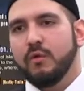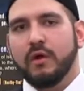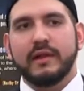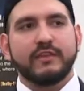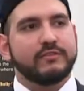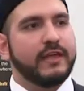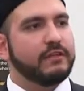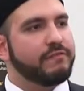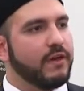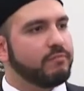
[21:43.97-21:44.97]
Well, let's take
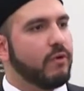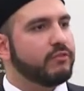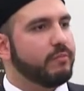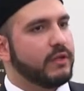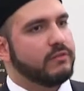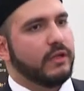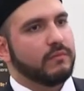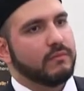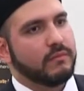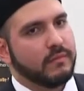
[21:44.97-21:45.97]
the first possibility.
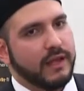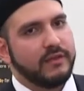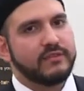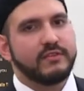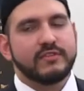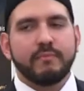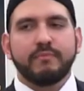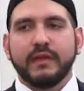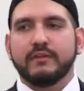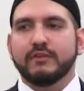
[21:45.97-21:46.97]
Is this
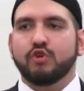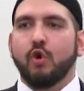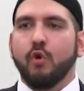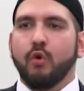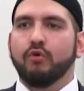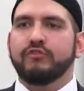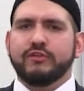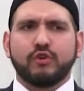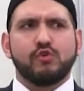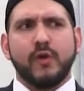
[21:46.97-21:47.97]
something, this cause,
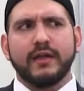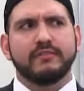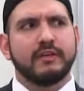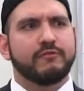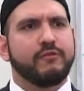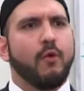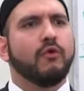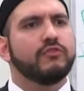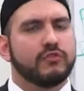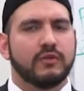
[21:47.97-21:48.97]
this creating
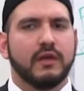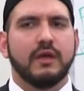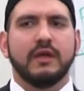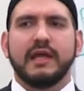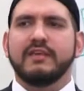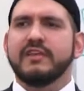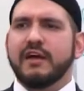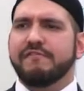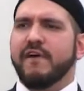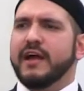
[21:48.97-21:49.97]
force, is it
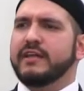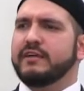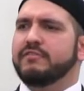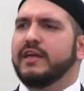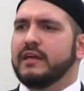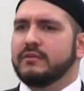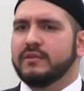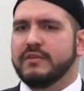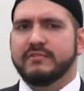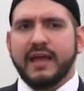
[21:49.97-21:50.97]
a finite thing?
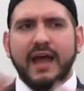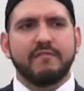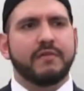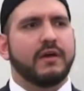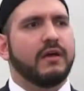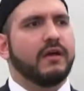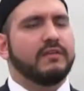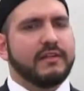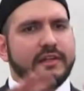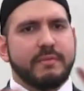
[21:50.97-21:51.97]
Does it have
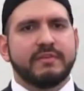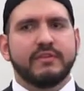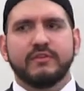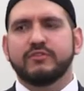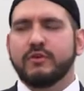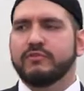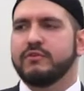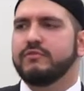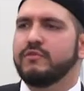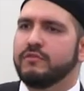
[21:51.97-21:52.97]
is it limited and so on and
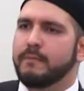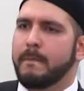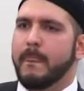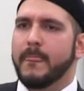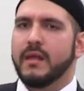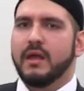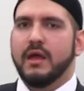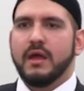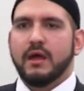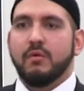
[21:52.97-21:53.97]
so forth?
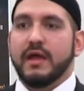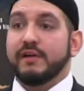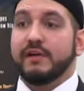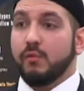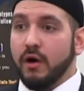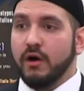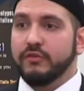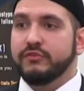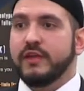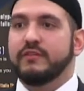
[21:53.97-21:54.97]
Well, if it
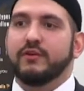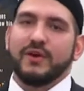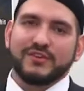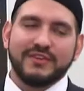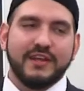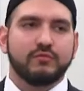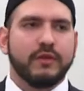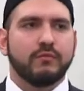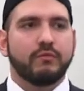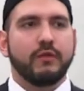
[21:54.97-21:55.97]
was, then the question is,
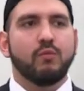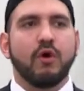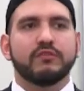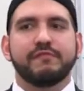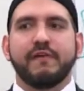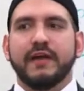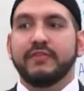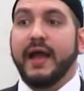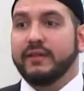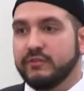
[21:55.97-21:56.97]
then what
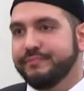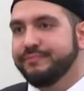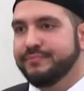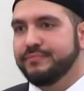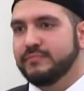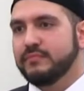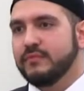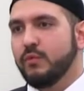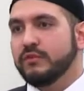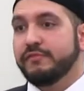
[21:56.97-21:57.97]
defined that?
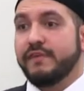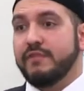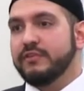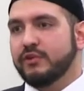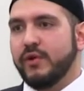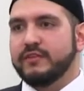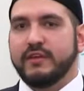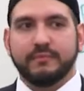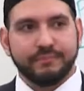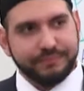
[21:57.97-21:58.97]
What defined this
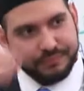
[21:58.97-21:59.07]
creator?